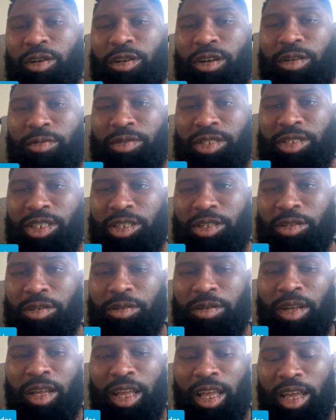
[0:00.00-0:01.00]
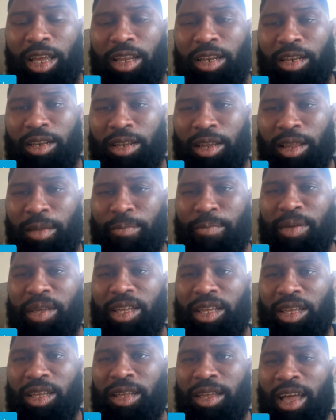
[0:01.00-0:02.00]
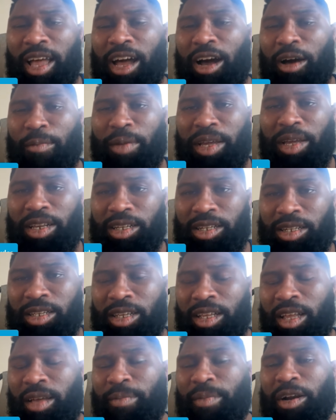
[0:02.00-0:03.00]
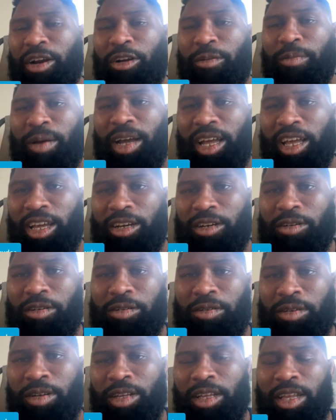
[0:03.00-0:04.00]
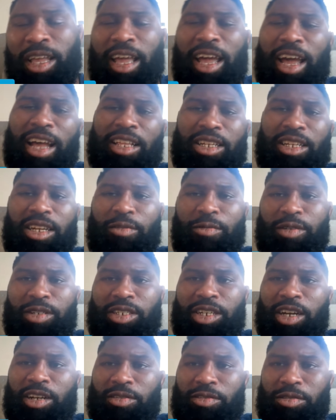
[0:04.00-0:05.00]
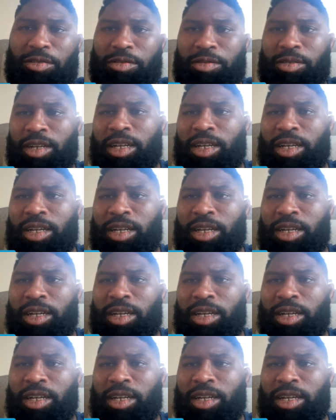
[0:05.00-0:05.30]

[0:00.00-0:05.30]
to Brazil and beat Almeida, but I hurt my ankle, had to get rescheduled.